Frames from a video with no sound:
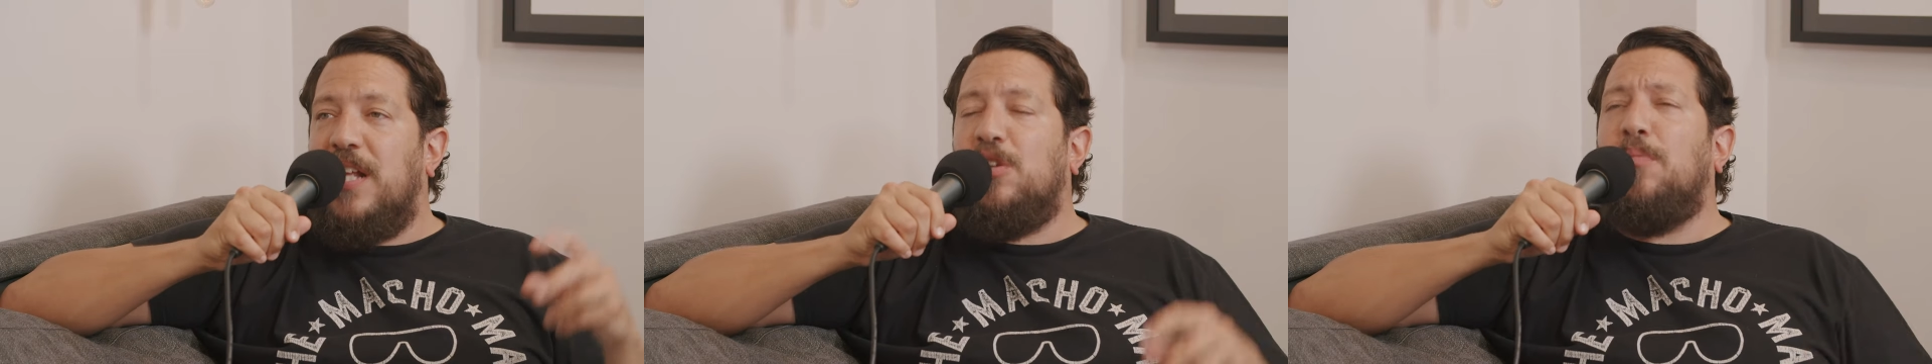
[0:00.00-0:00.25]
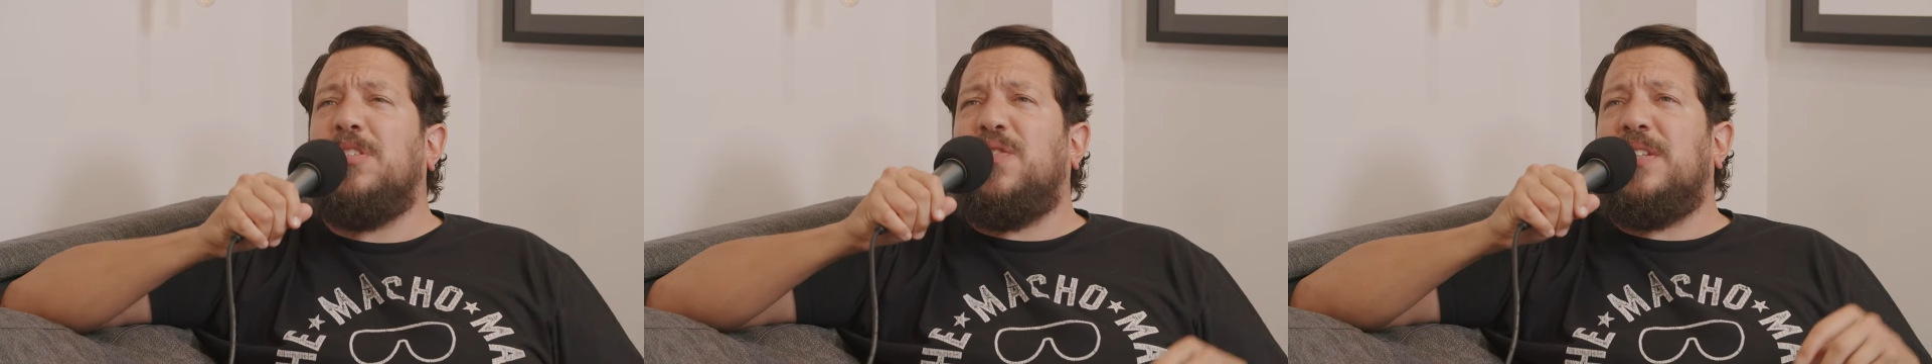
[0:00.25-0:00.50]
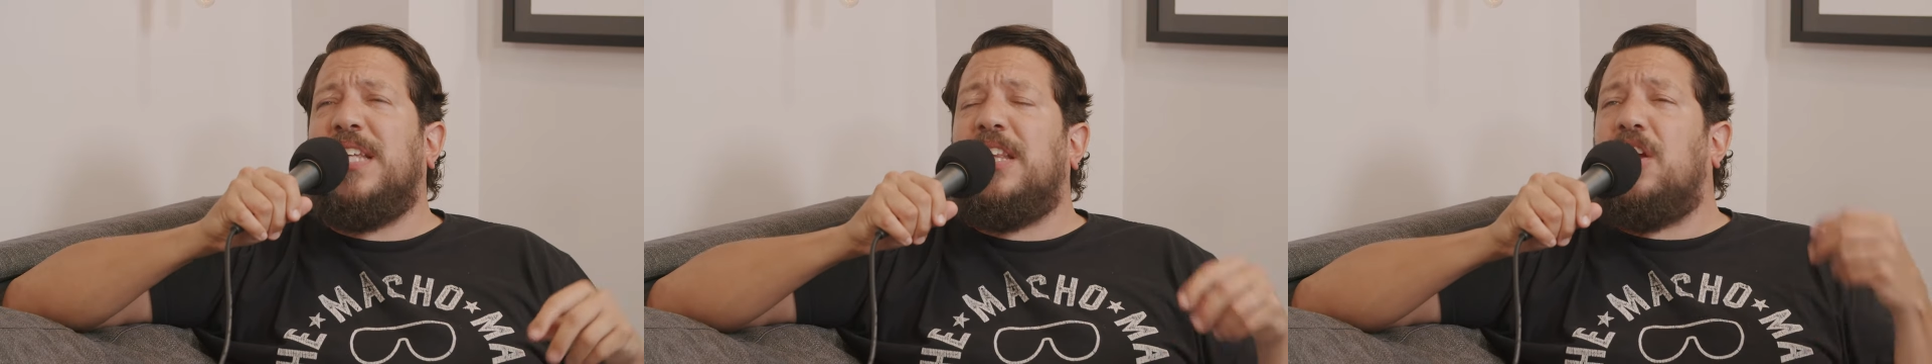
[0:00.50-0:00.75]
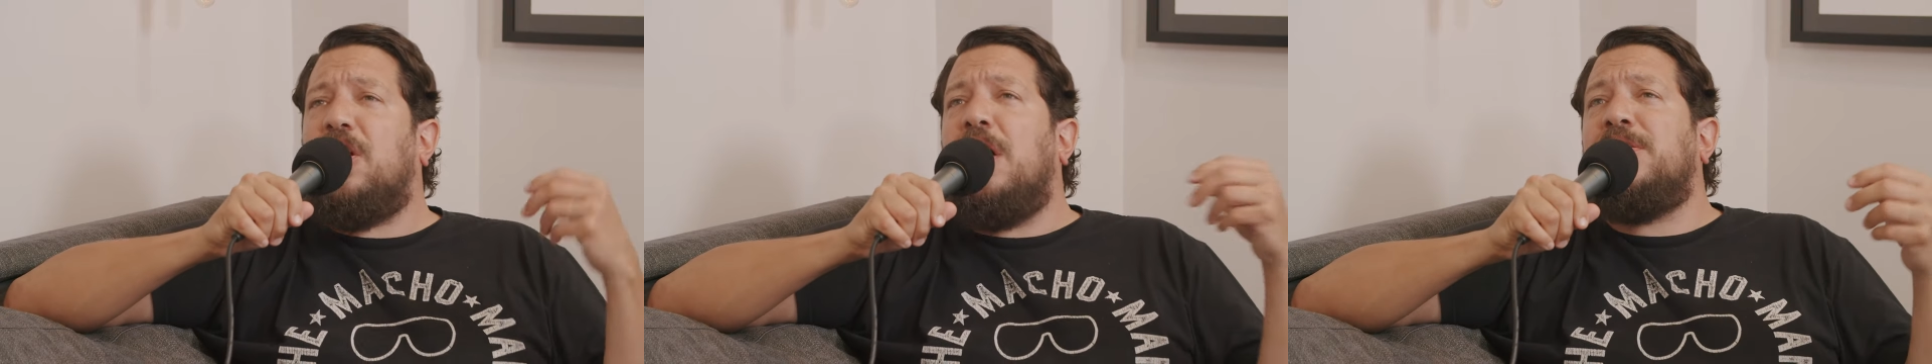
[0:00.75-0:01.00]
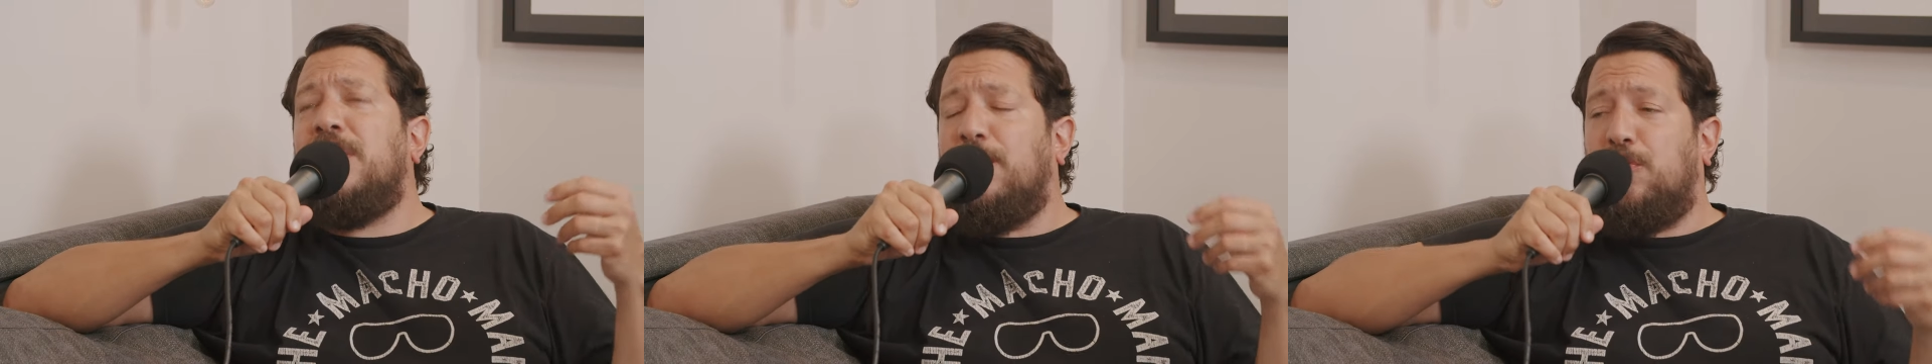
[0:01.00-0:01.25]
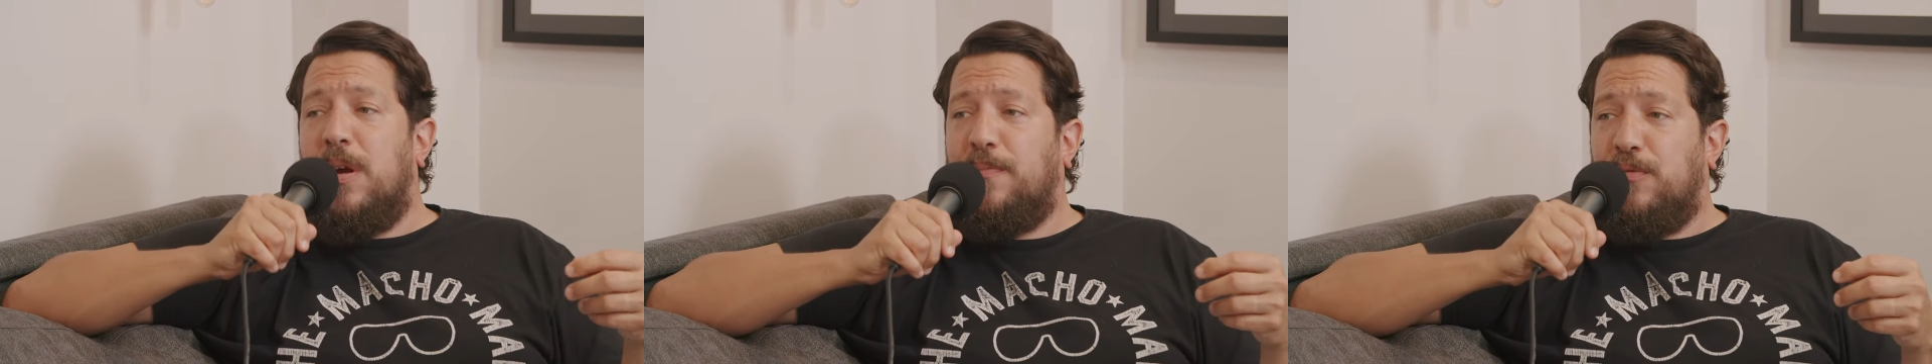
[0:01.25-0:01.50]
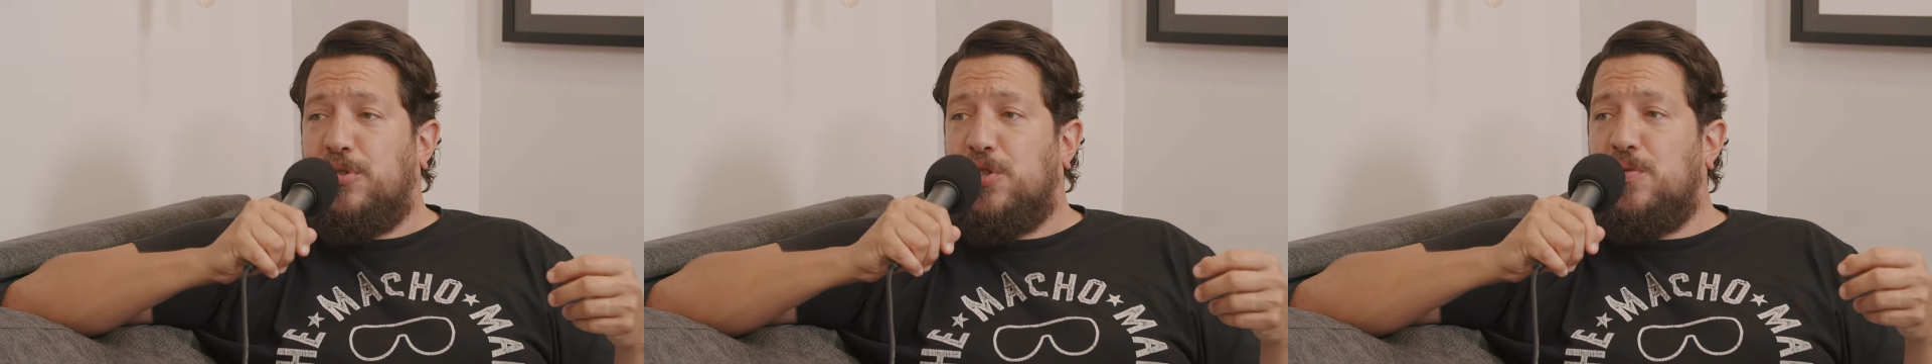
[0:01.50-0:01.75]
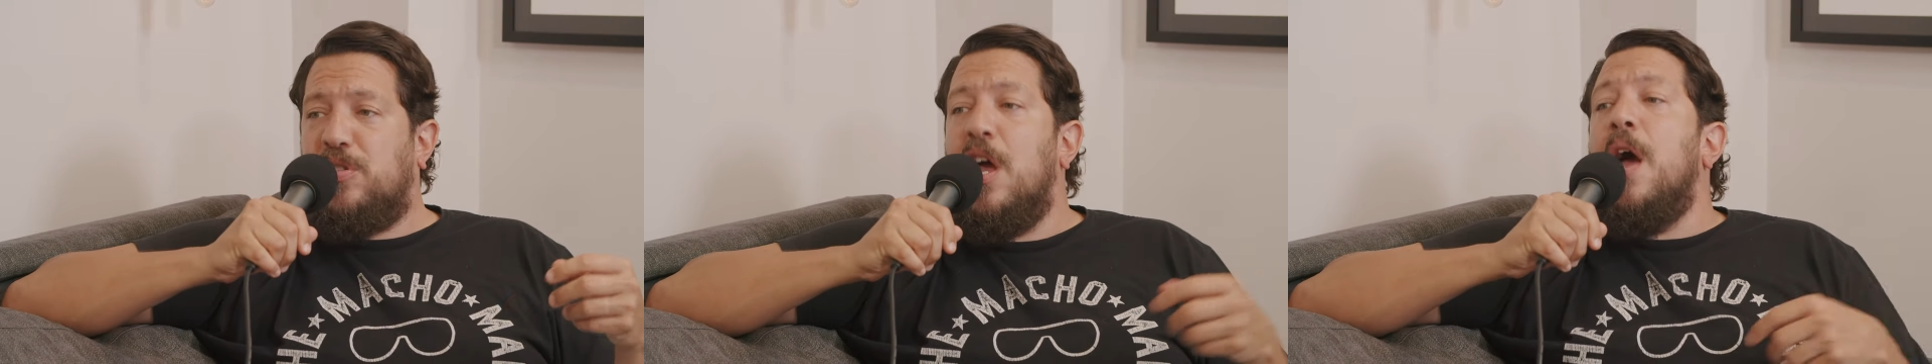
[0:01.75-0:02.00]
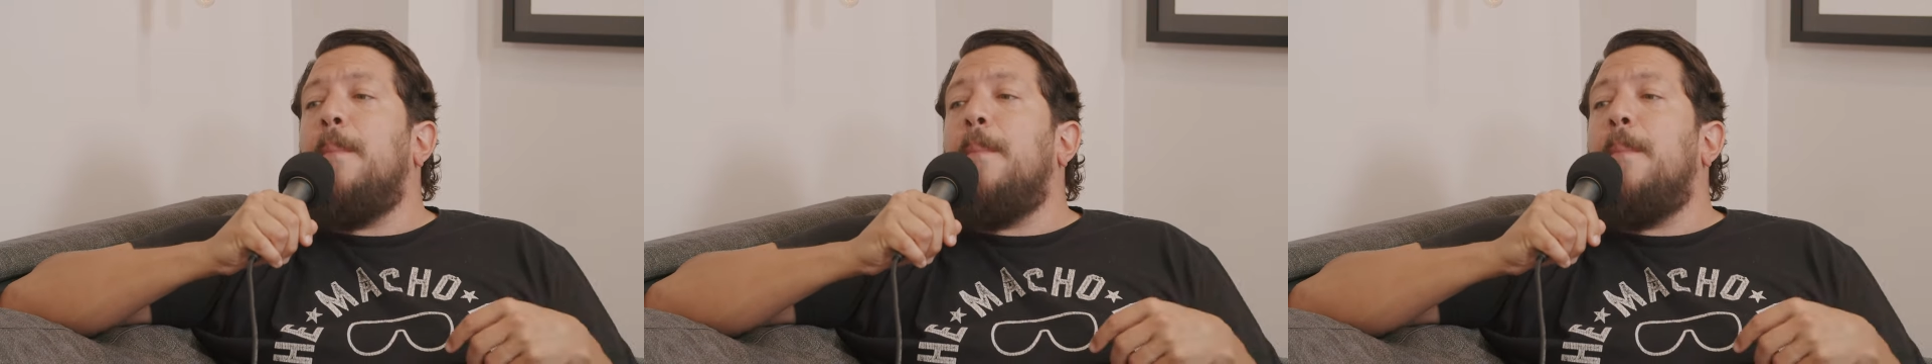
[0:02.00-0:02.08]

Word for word: It almost feels like the cousin of grapefruit juice.